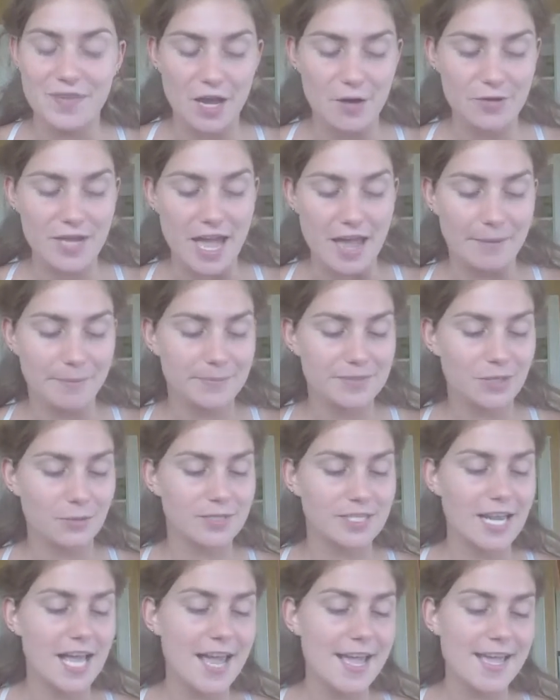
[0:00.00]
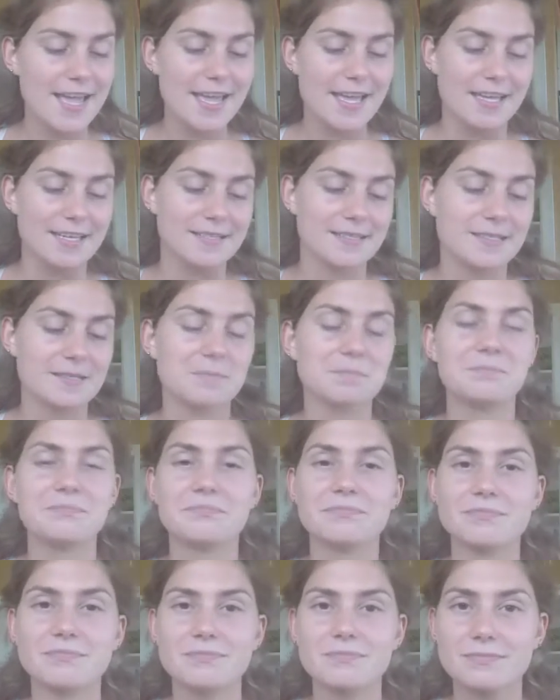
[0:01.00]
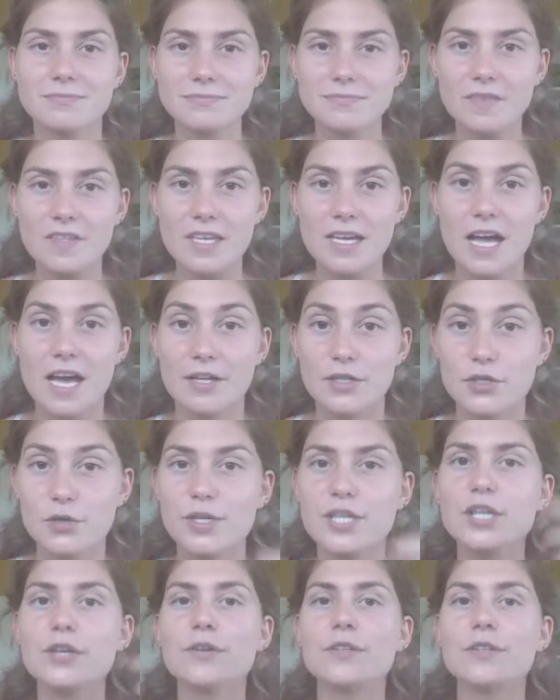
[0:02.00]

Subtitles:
Okay, so today is during